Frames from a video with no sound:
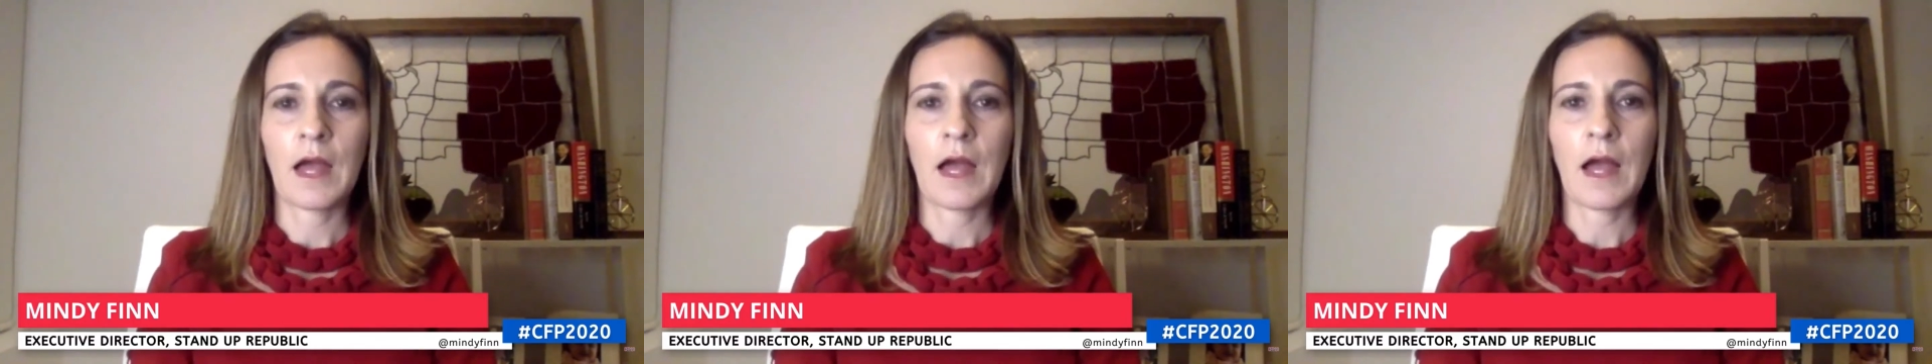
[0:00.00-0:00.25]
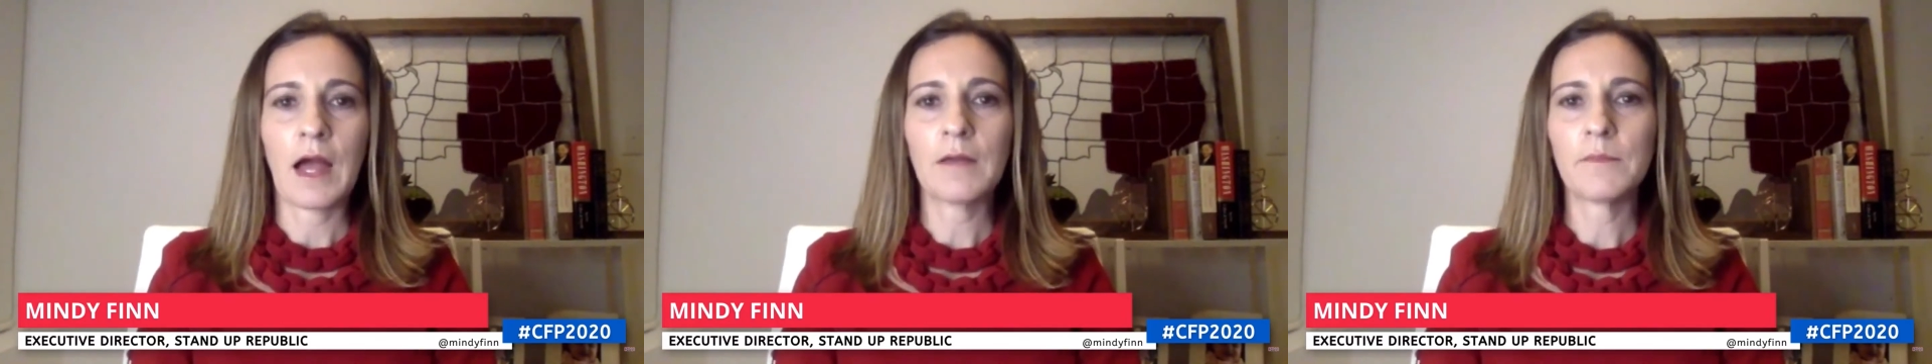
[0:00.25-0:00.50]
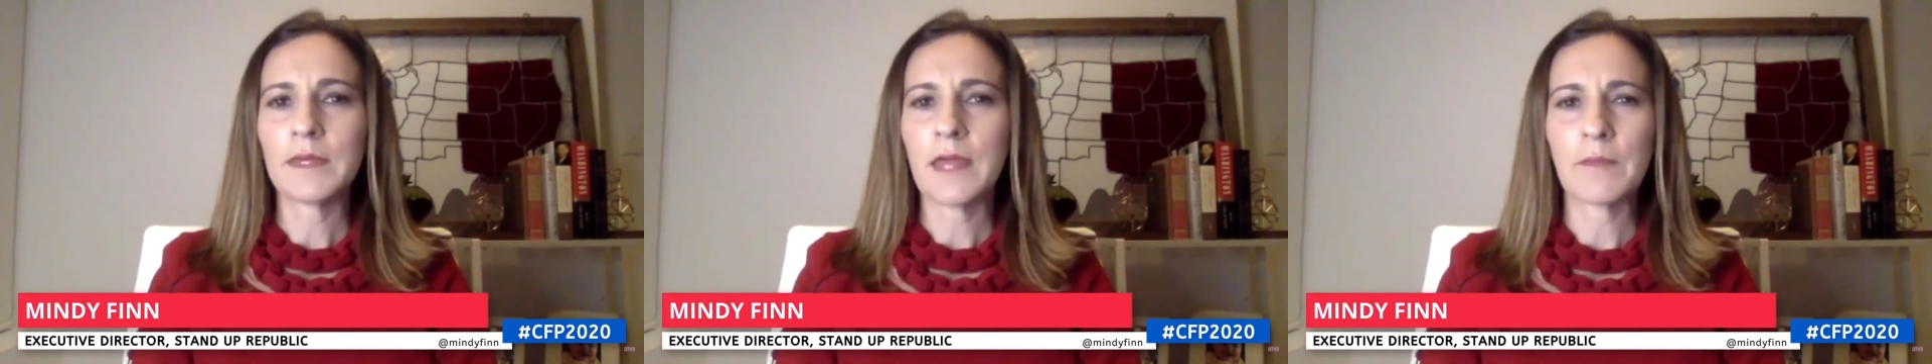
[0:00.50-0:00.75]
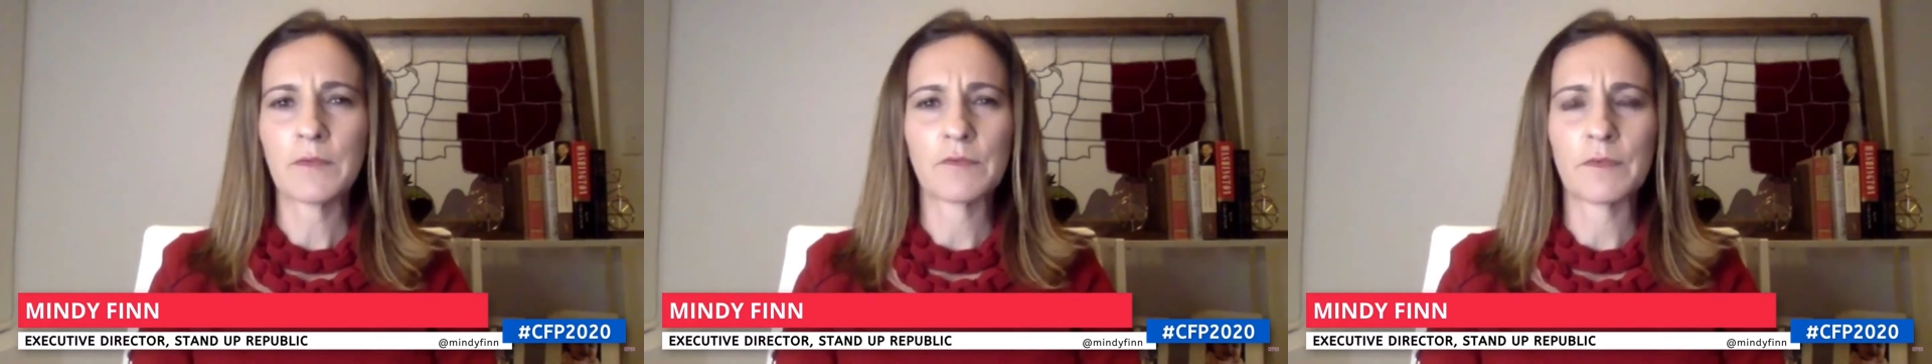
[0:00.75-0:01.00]
I
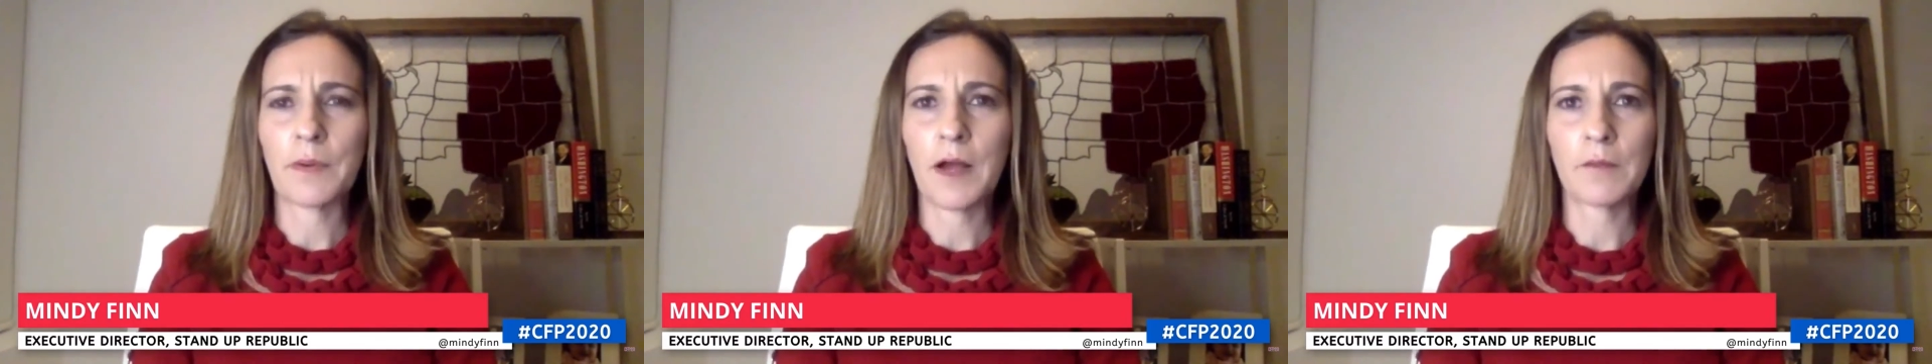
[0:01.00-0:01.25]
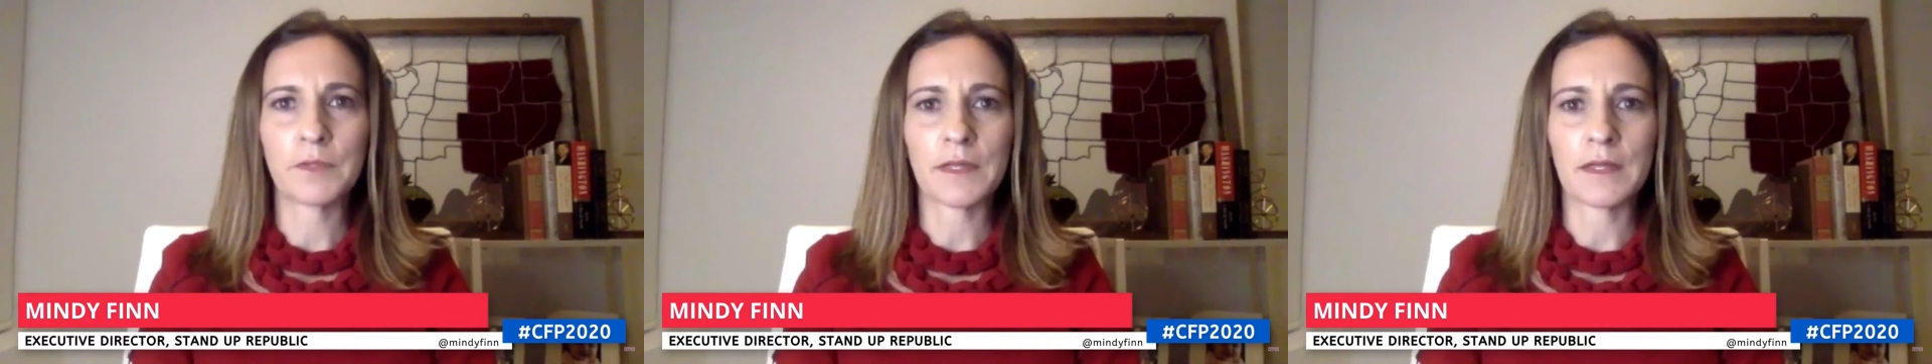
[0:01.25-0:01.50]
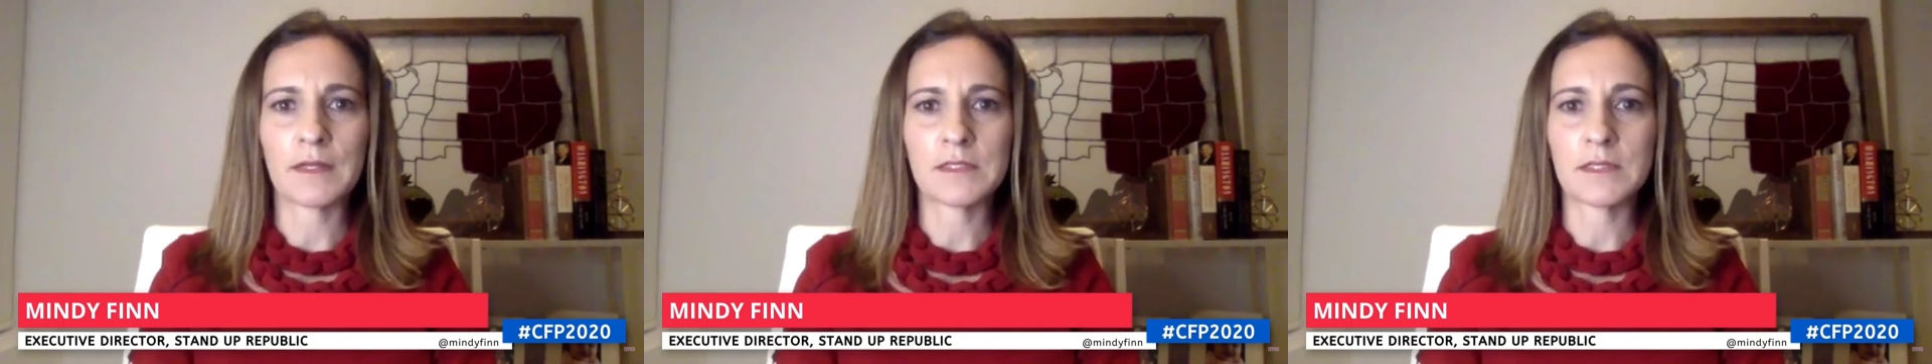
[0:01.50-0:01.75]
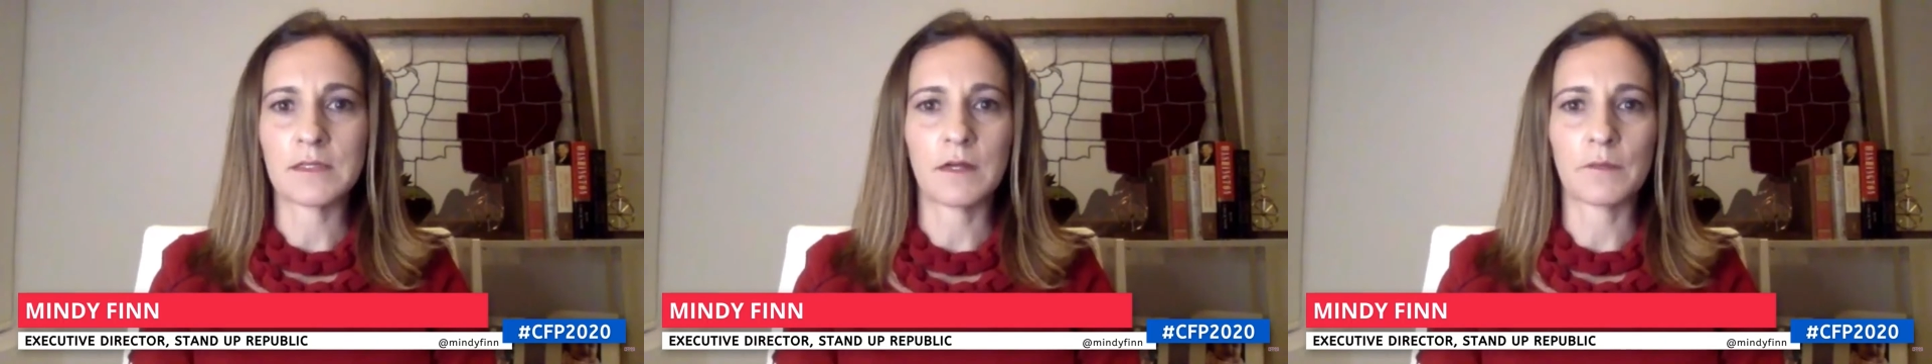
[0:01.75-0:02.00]
became a Republican as a
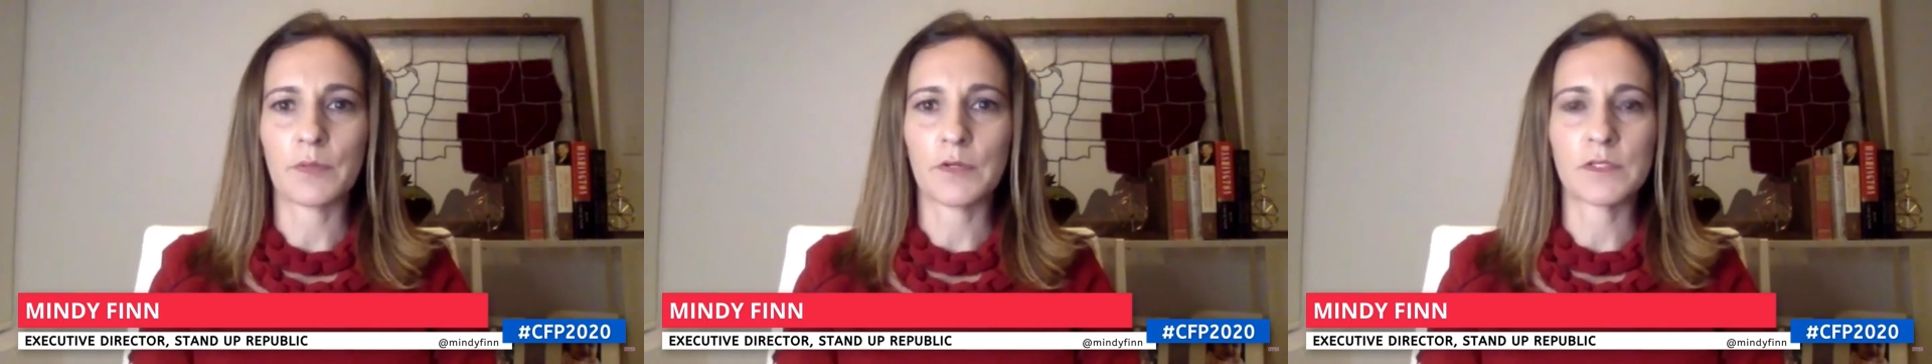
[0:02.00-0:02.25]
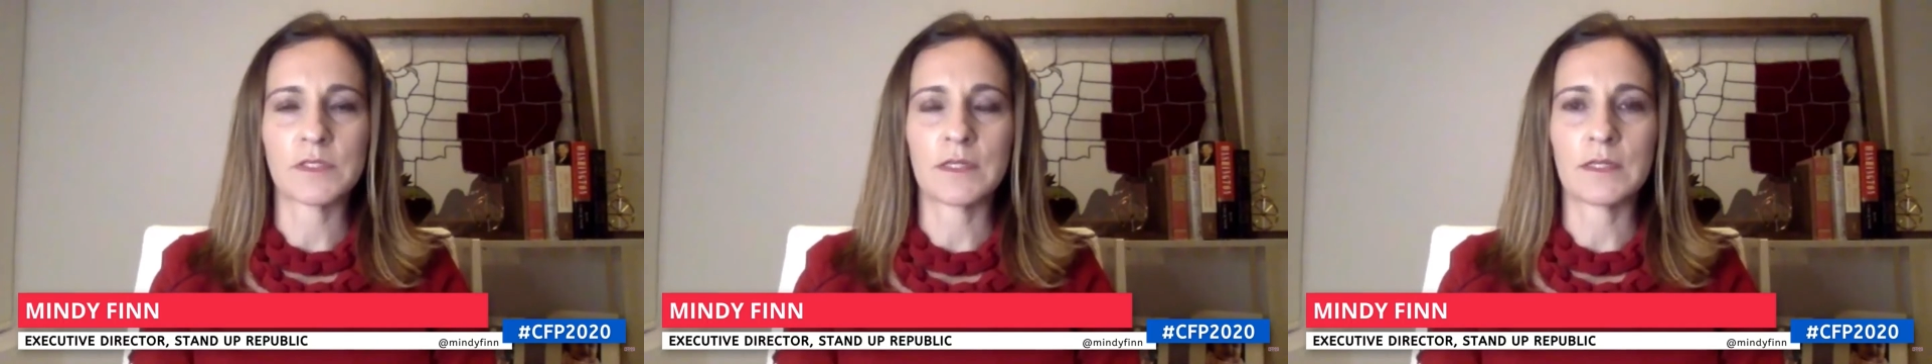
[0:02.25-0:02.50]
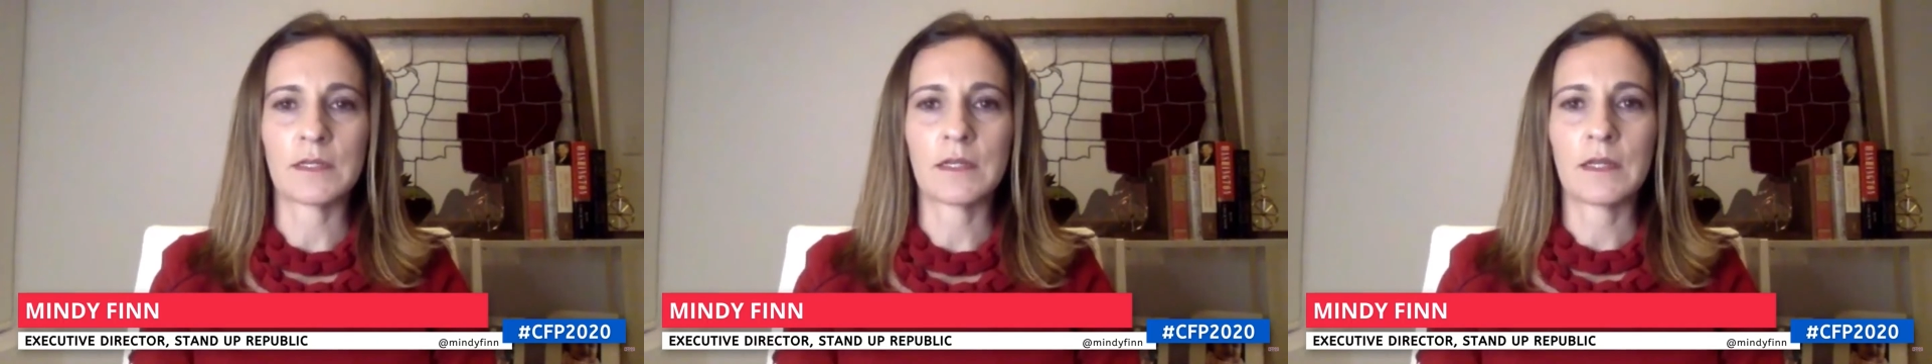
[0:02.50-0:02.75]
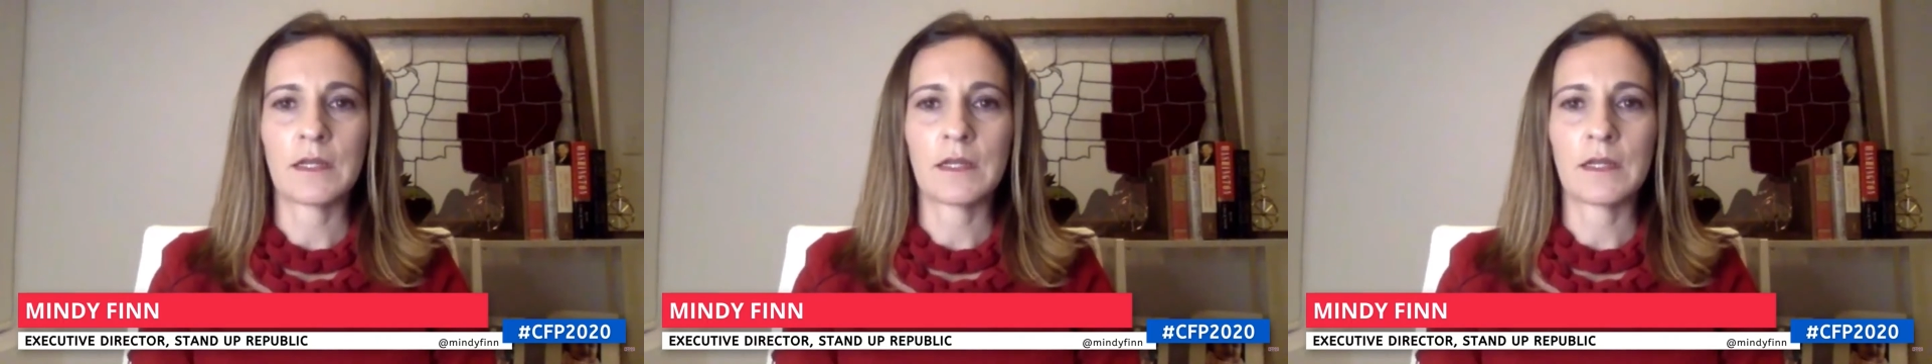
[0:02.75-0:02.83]
young person,